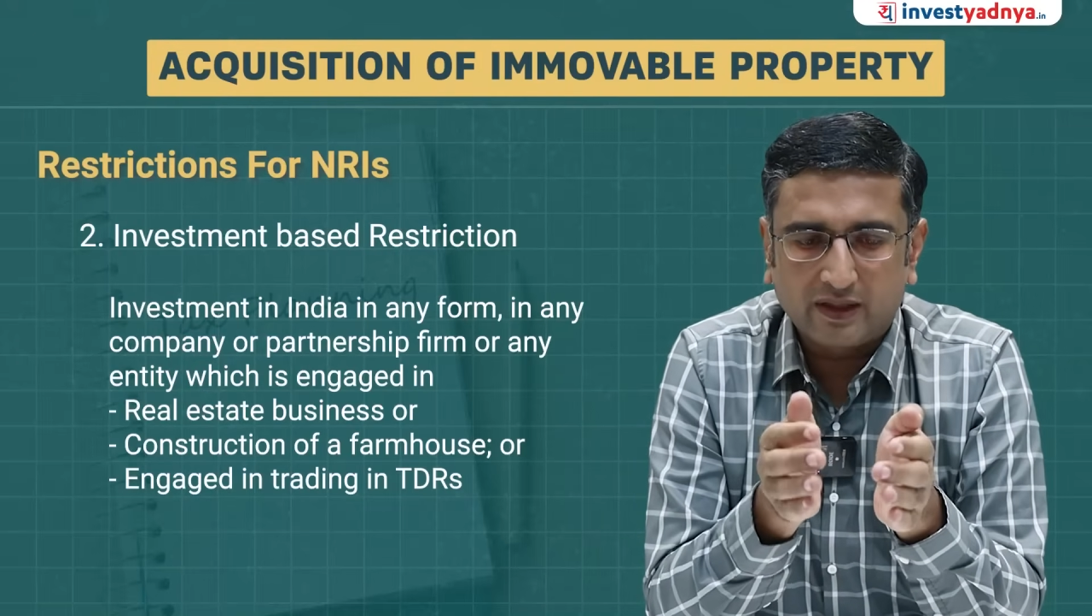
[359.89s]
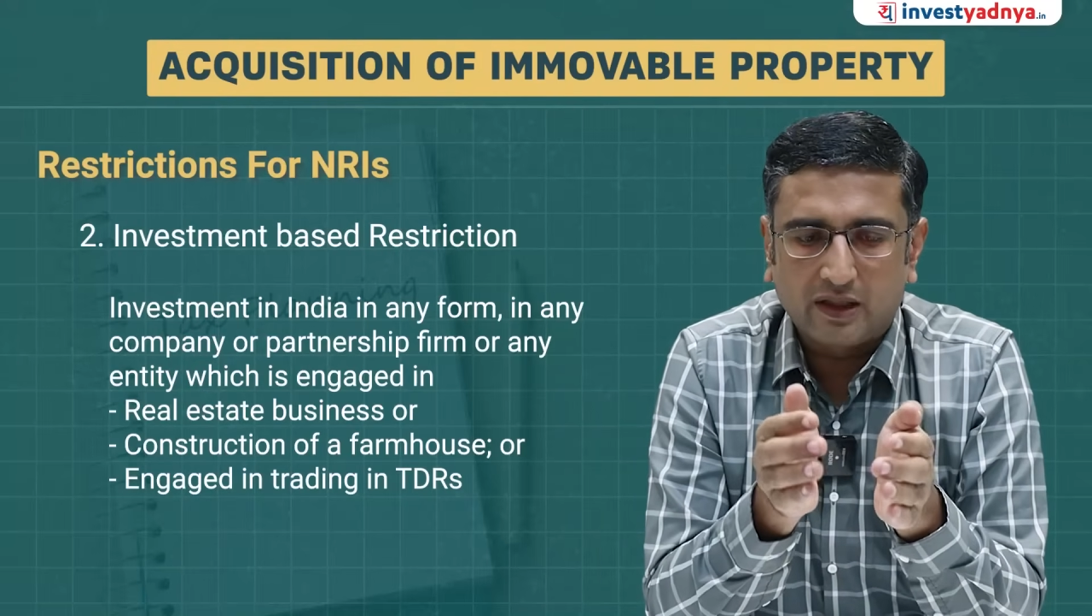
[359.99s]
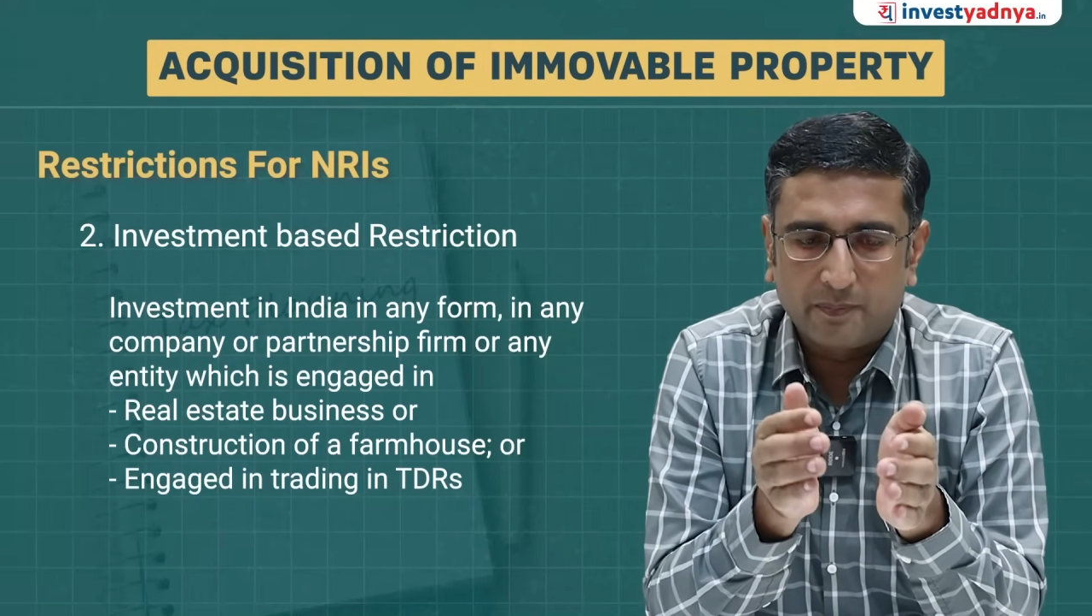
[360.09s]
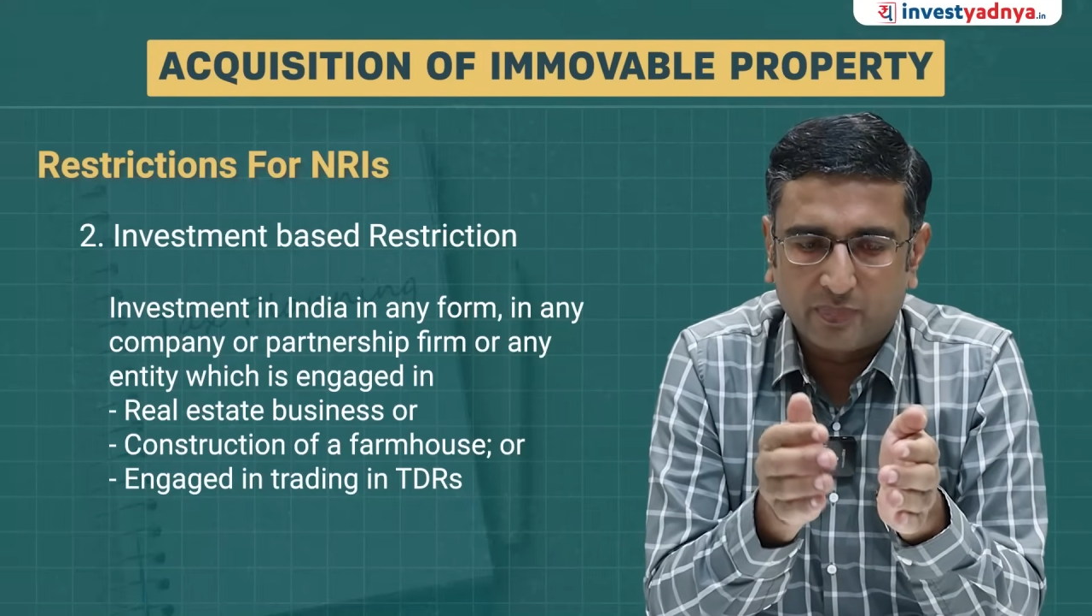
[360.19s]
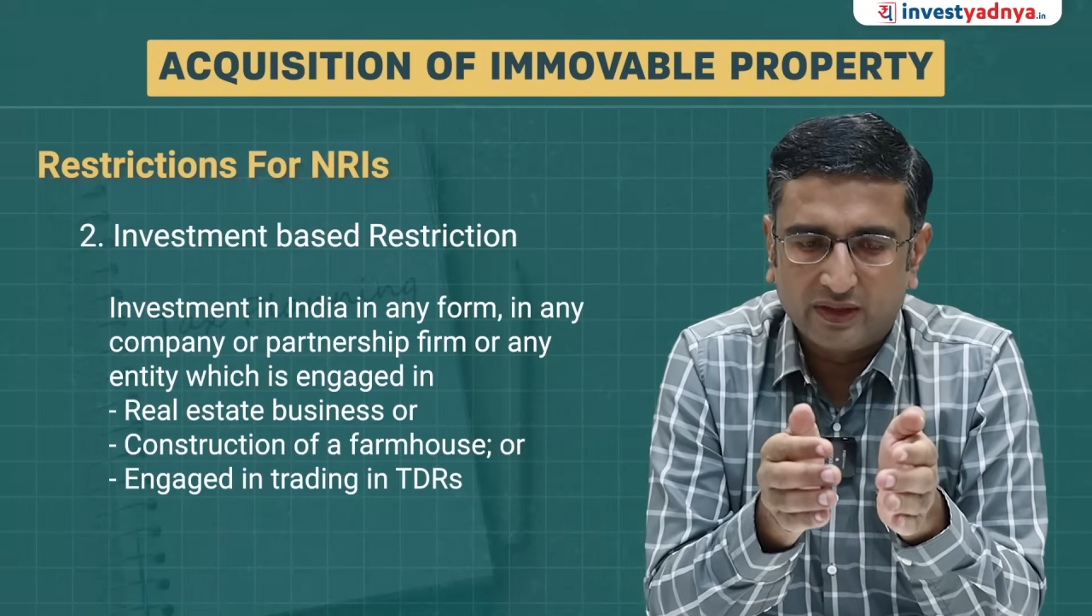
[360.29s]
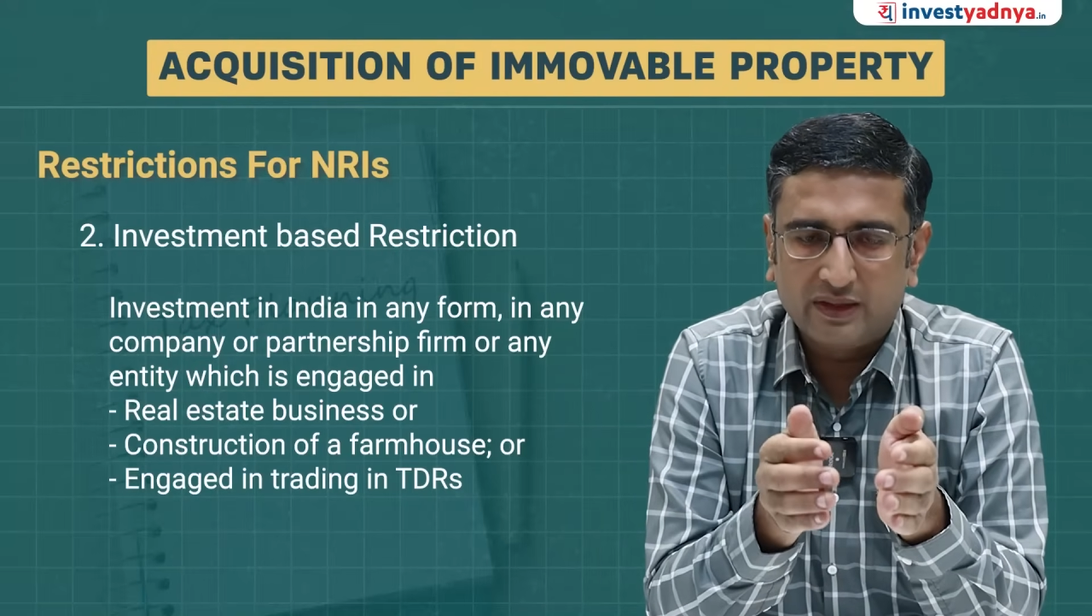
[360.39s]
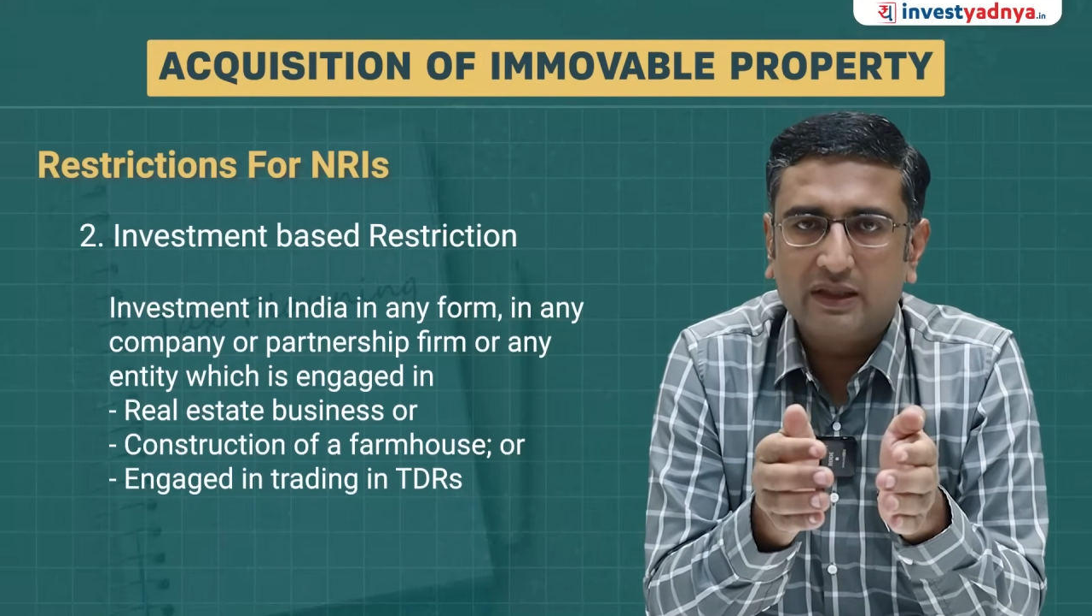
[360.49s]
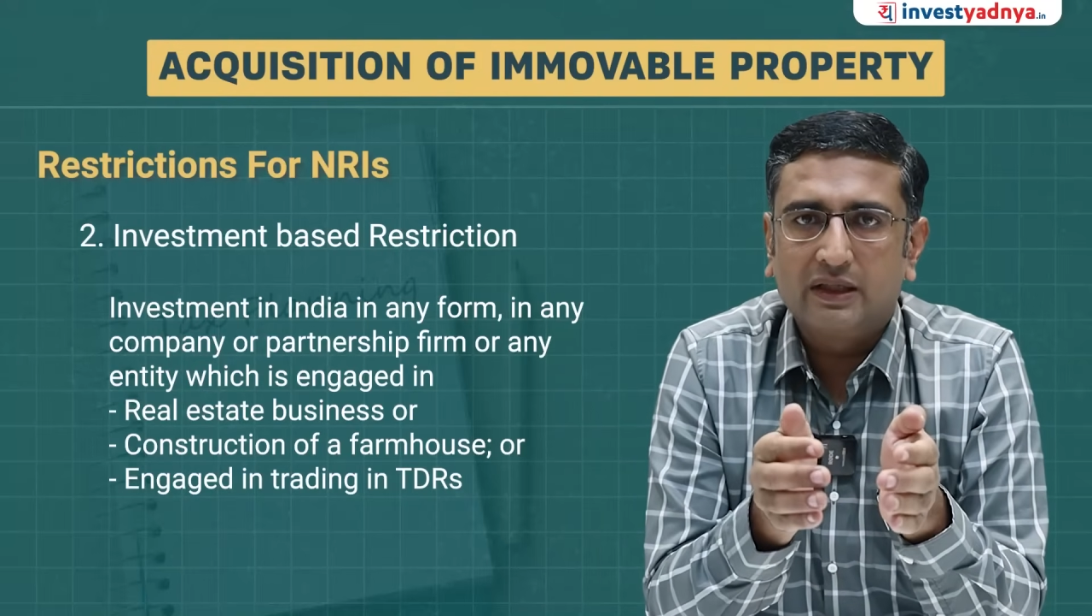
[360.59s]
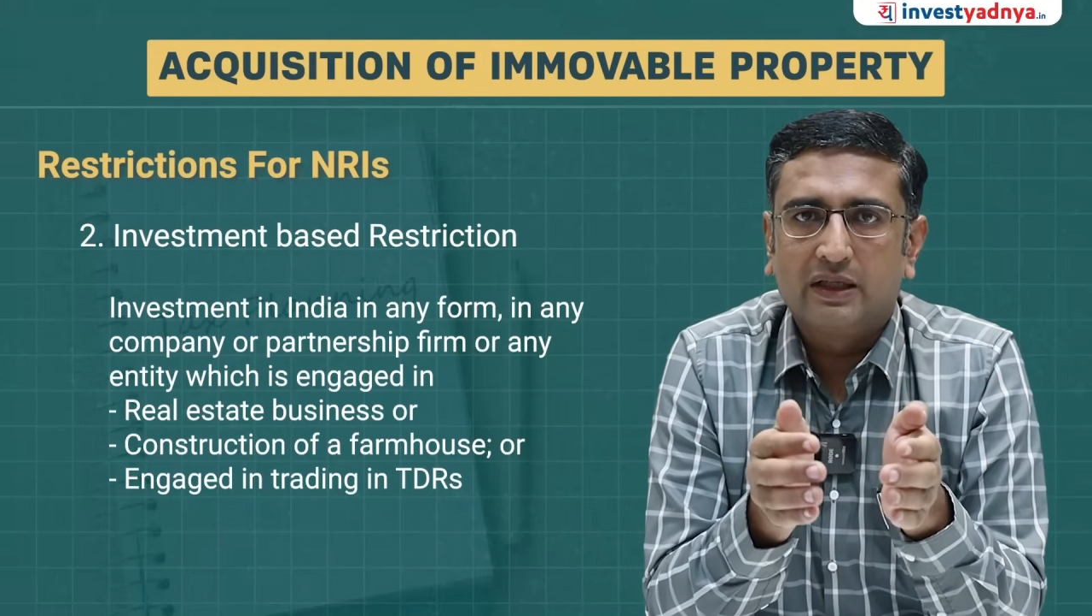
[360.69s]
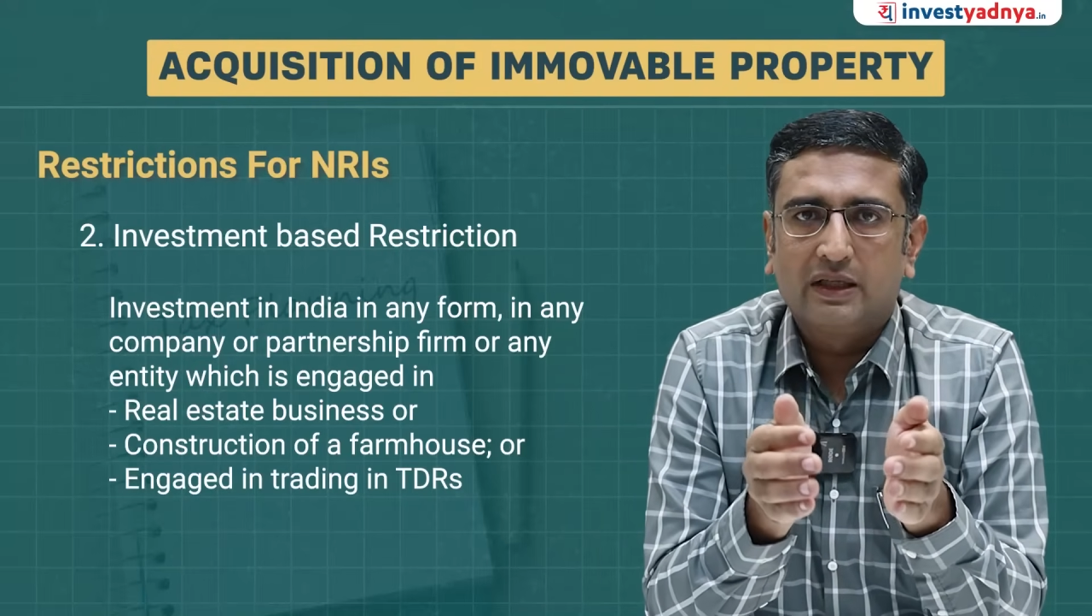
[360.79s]

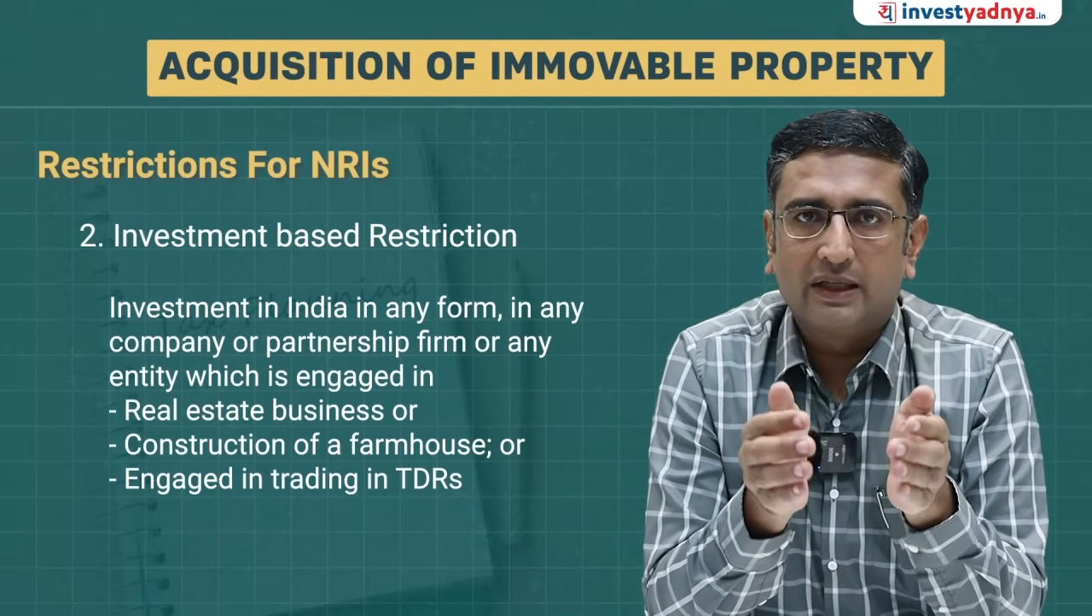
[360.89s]
company